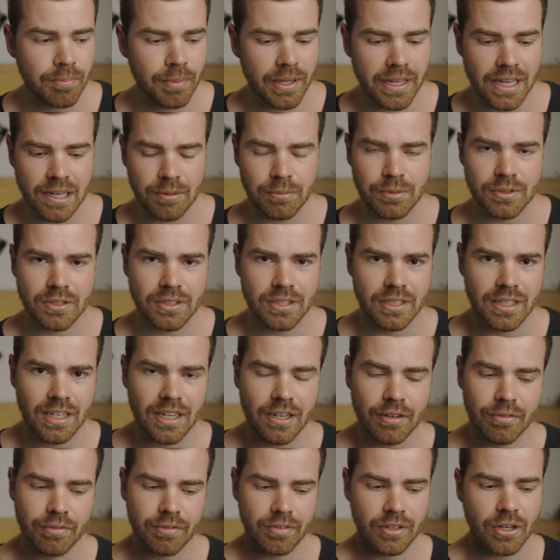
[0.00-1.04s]
Being able to
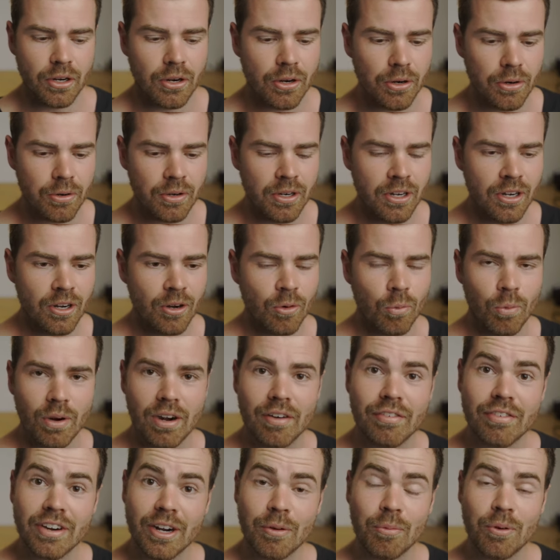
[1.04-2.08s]
kind of go
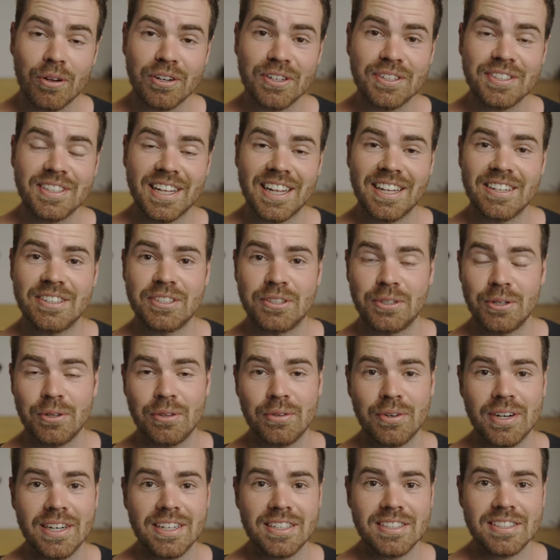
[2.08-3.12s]
wherever I wanted and to do
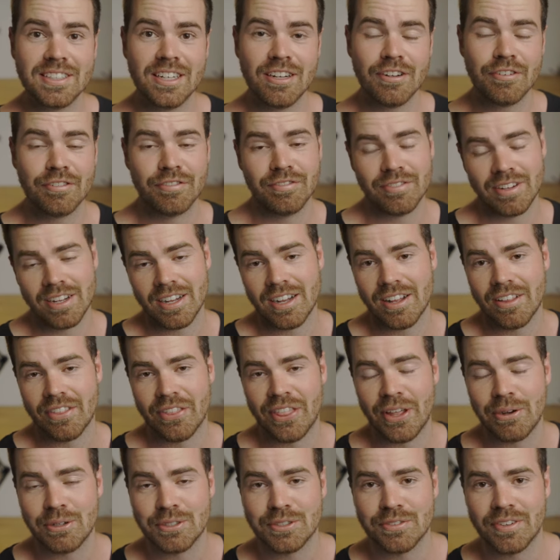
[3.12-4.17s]
3D stuff, uh,
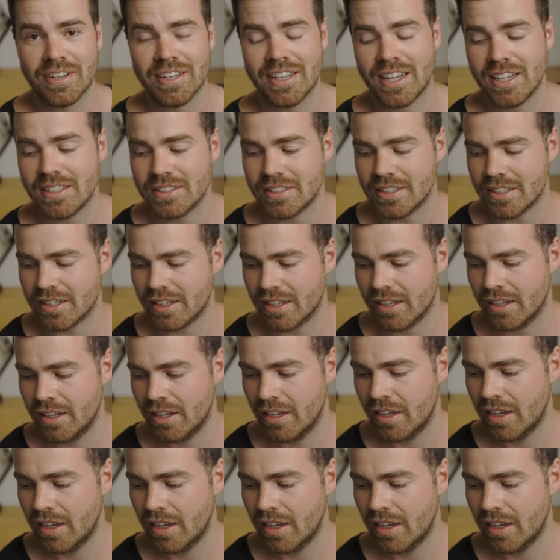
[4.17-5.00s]
that was fantastic